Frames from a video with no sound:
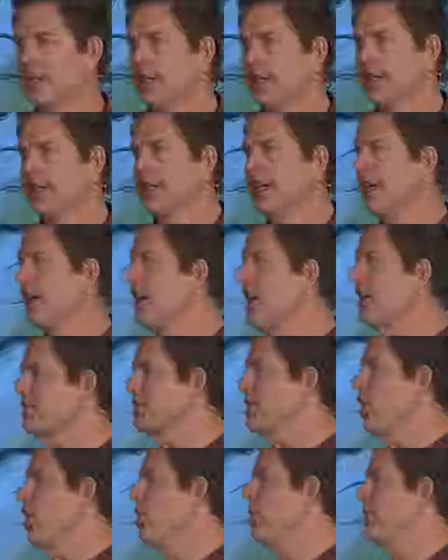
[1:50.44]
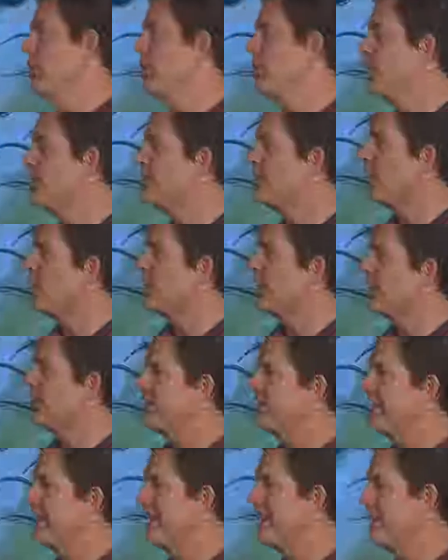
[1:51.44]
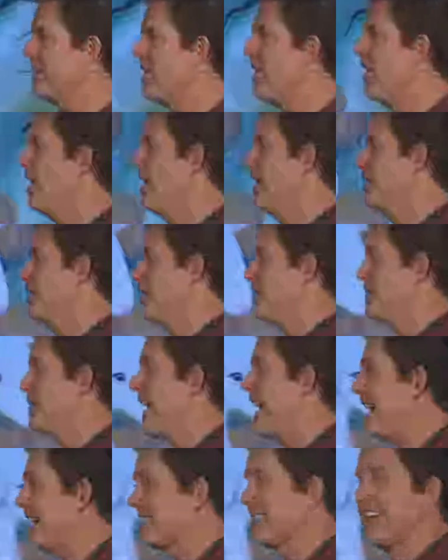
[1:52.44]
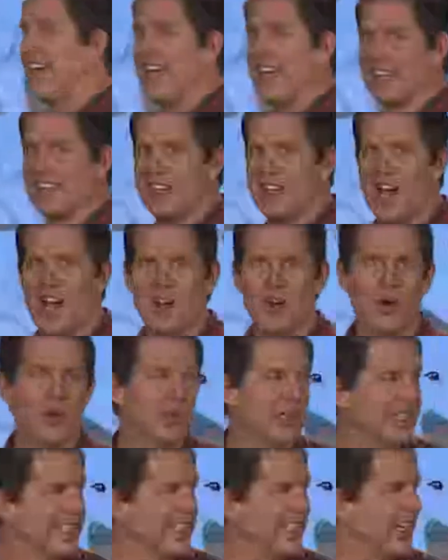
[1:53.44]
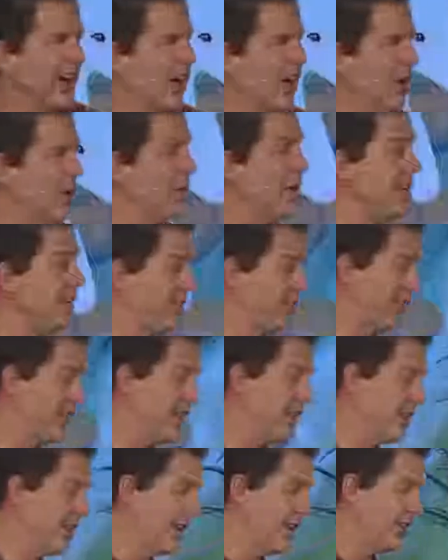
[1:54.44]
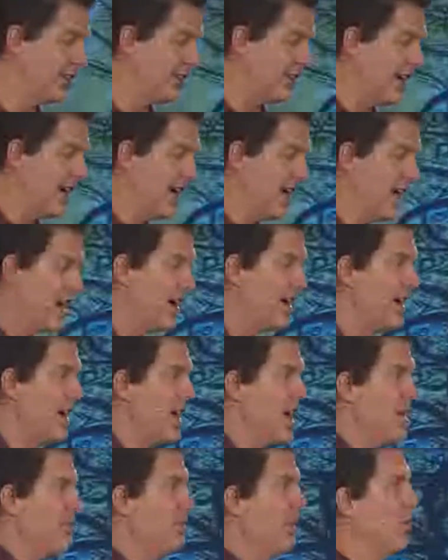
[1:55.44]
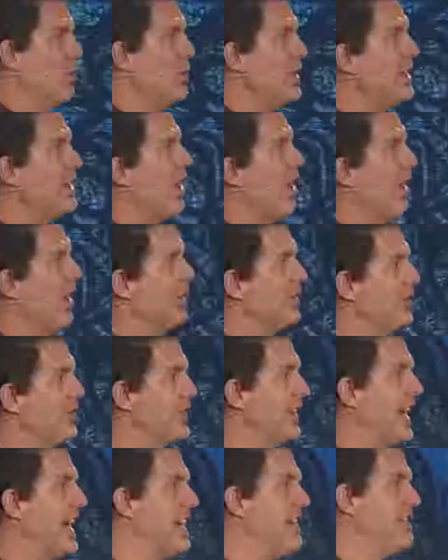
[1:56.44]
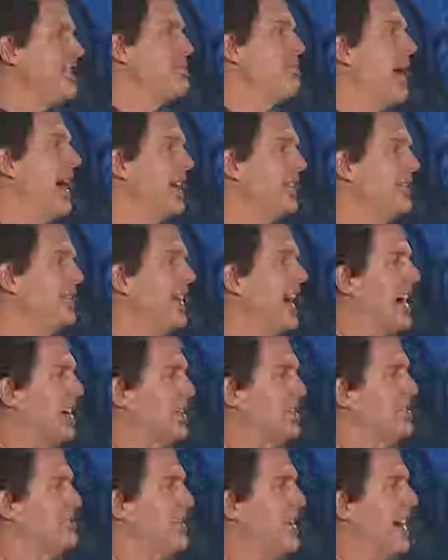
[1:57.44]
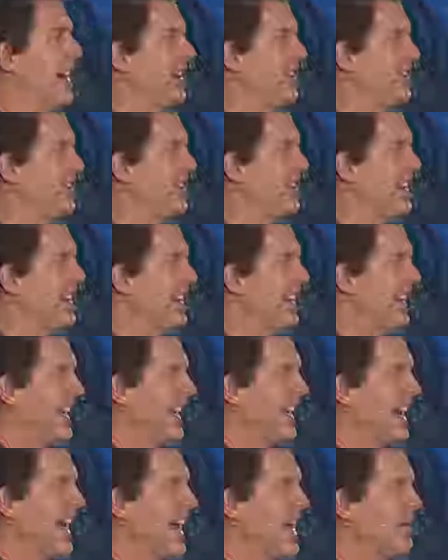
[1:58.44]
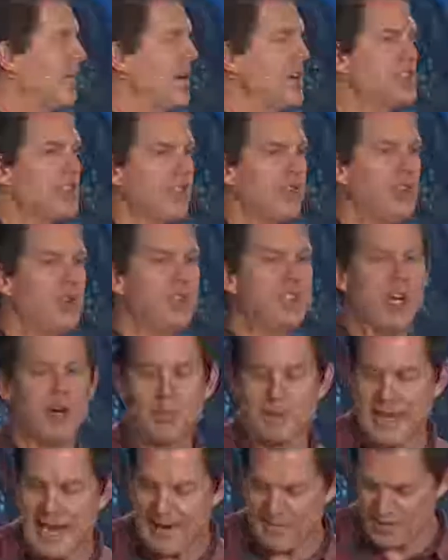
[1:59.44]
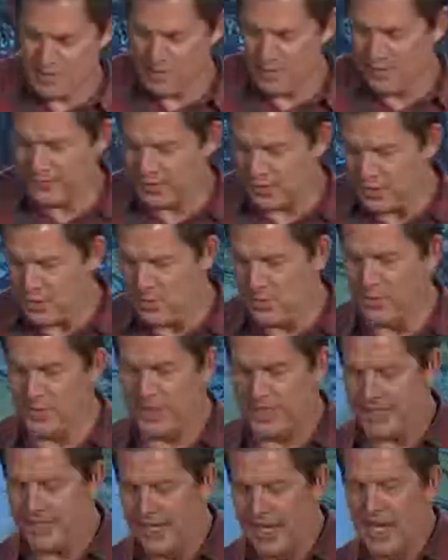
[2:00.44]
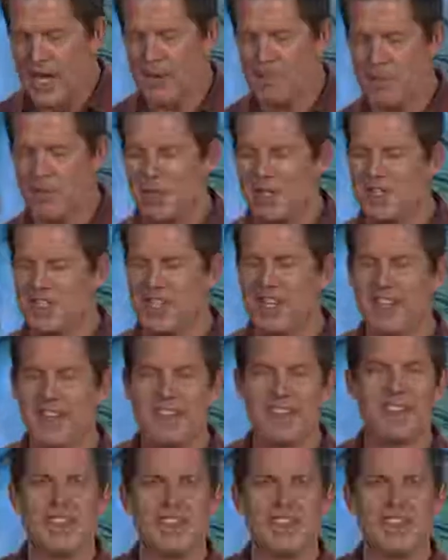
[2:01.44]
In October, we focused in on the fact that not only are we sinners, uh, but we are saved by sacrifice. And I had a bunch of you tell me afterwards that you really appreciated the